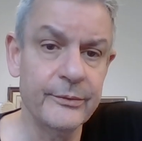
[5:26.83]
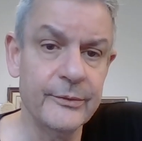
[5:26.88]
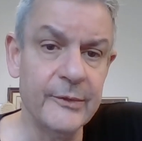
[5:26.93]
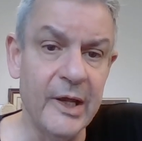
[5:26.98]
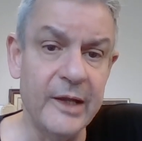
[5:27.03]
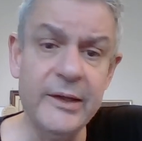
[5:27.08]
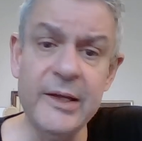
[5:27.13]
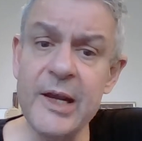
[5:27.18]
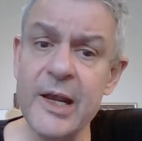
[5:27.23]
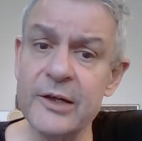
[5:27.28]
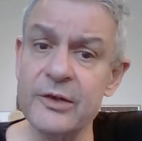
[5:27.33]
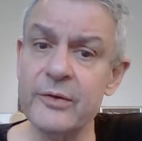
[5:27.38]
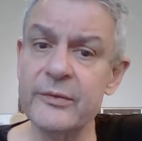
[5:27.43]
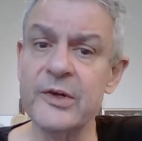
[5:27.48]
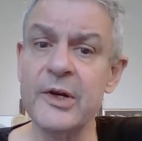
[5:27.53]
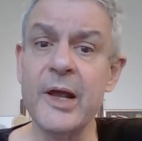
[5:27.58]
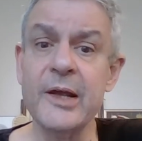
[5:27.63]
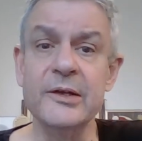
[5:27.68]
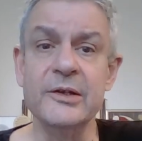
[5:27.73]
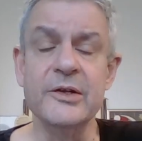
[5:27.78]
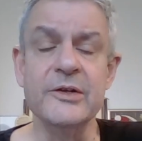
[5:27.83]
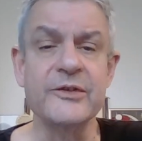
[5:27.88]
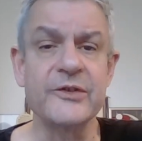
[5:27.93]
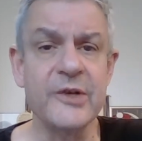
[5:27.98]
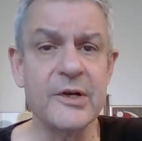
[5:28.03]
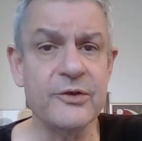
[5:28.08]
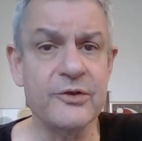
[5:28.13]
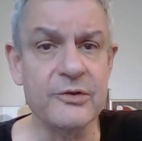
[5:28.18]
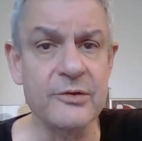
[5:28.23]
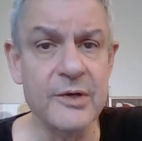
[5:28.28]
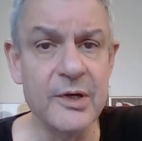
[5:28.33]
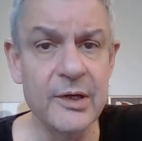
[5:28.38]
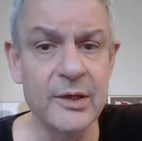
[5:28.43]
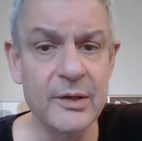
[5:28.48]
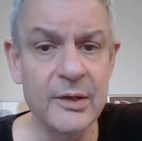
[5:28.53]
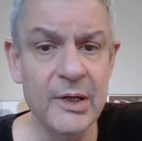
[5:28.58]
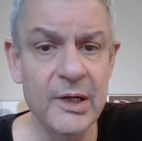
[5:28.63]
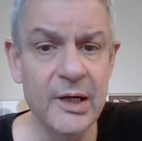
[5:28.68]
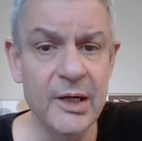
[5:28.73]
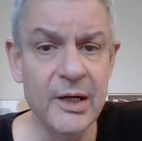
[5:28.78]
At the end of the 19th century,
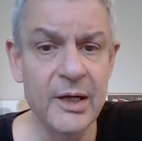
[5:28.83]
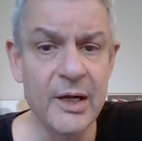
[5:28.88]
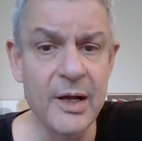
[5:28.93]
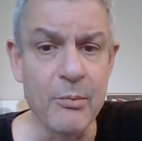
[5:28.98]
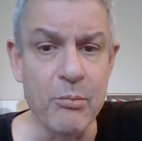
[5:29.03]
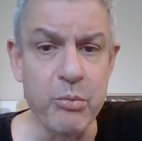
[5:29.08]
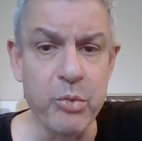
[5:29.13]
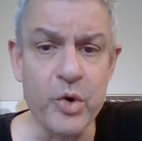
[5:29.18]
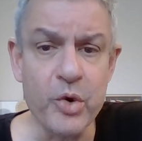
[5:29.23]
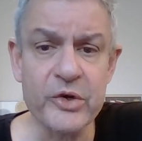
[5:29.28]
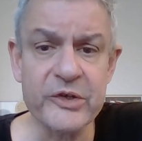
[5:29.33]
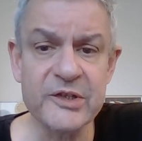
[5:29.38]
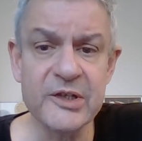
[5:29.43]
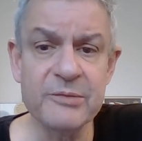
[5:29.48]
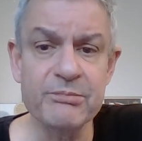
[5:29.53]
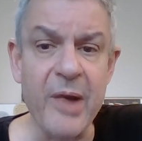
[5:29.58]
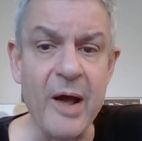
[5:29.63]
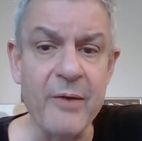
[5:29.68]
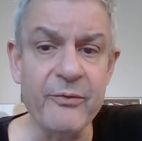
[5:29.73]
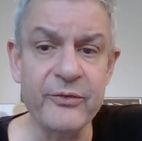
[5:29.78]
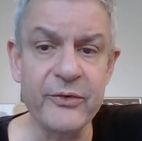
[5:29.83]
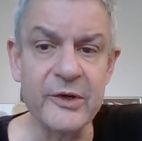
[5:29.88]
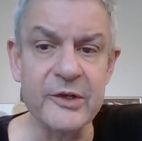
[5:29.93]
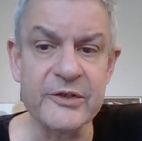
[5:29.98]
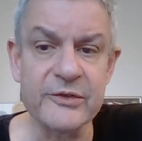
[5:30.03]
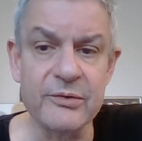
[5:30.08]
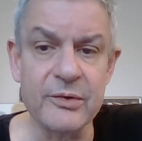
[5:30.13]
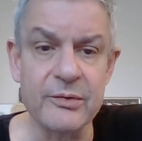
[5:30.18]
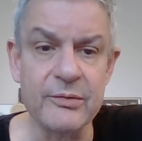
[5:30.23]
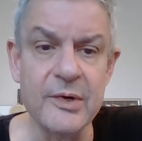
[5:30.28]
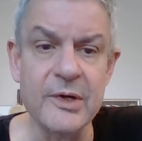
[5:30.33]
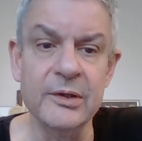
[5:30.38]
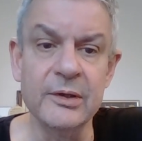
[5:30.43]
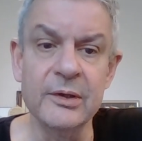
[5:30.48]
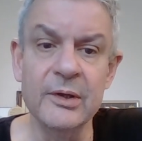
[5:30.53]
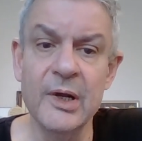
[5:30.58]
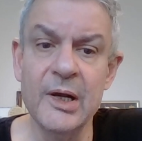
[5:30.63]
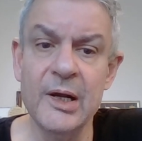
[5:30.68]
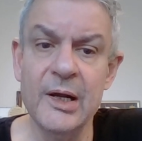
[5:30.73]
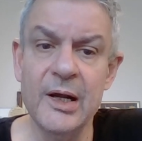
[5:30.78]
books and pamphlets were
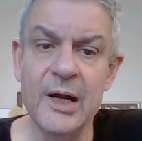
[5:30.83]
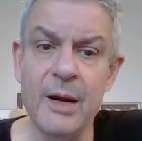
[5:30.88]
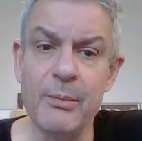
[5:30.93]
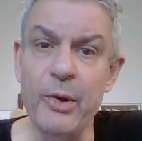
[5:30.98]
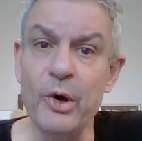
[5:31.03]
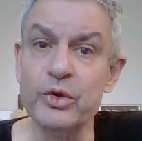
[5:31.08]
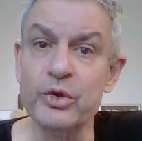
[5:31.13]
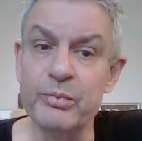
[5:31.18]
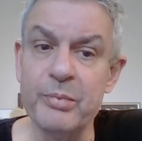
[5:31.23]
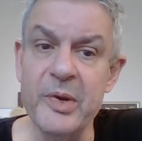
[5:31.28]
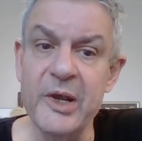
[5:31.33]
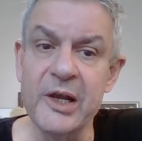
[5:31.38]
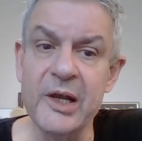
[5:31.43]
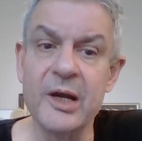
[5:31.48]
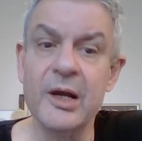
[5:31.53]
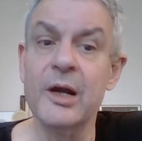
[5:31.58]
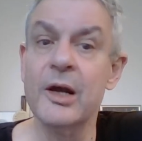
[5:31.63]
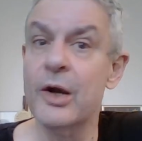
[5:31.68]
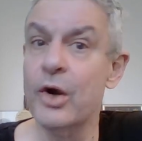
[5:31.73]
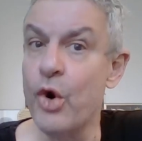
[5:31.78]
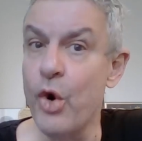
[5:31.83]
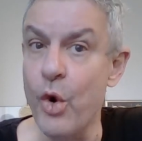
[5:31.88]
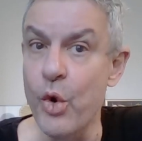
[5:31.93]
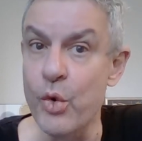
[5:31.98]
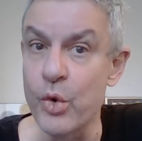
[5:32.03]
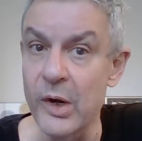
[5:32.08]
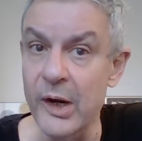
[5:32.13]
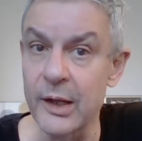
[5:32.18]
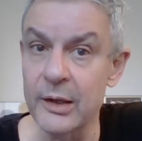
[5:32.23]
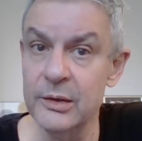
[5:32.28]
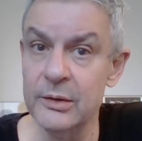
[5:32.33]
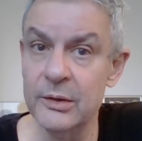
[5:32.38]
written about peak coal.